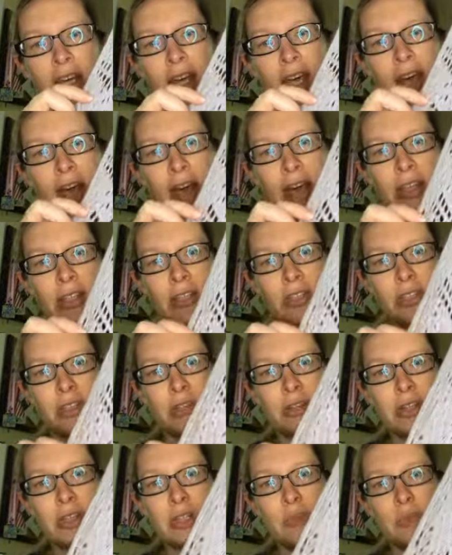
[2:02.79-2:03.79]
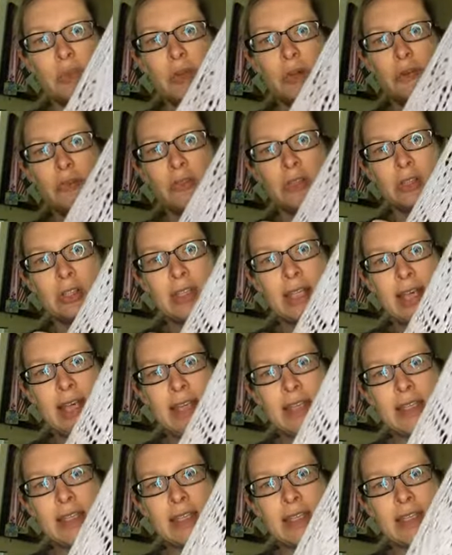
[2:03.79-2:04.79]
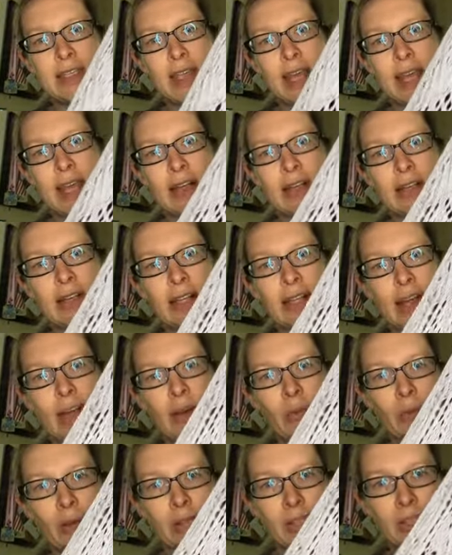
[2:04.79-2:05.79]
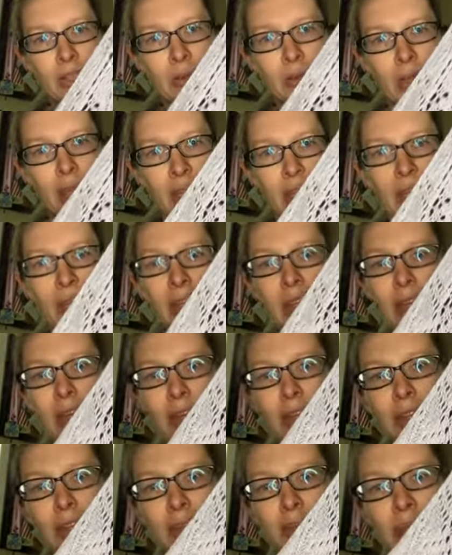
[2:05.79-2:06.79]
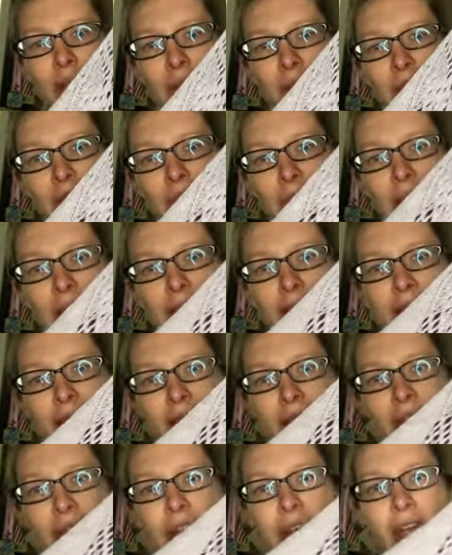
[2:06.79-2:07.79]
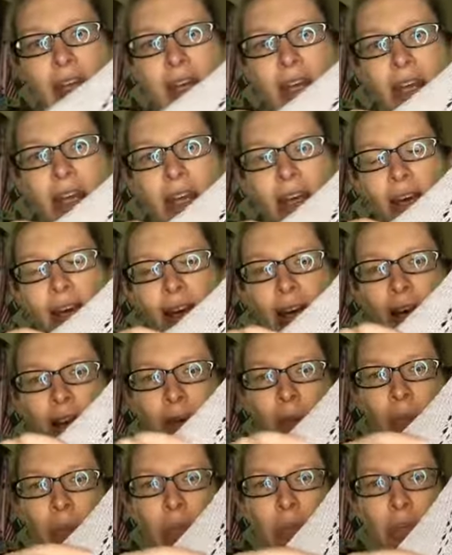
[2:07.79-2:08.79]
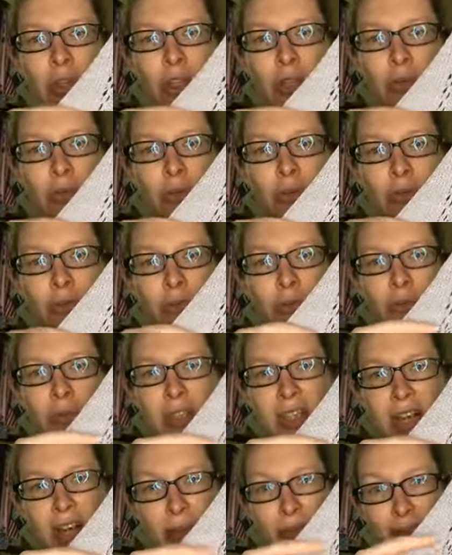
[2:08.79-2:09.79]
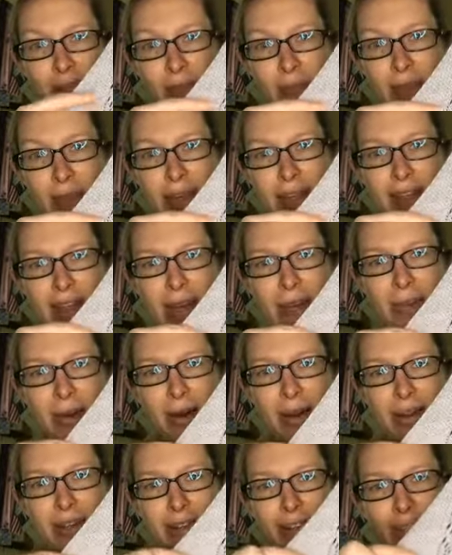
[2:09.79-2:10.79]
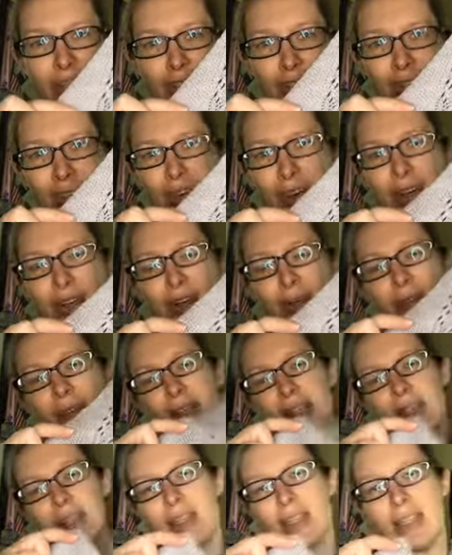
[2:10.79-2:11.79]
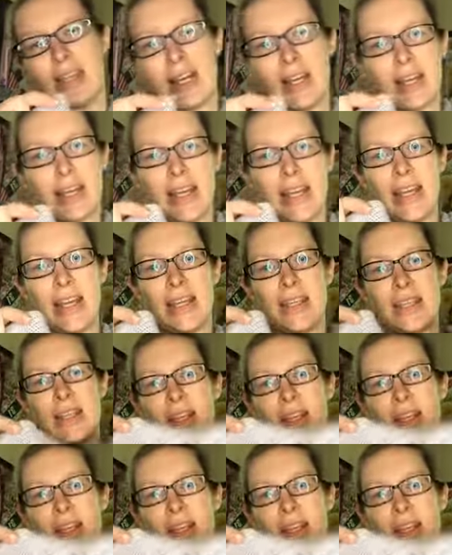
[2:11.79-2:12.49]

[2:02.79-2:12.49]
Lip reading: and you do this beautiful lace detail, and once you hit 3 repeats of it, you stop expanding that part and just start going into stockinette.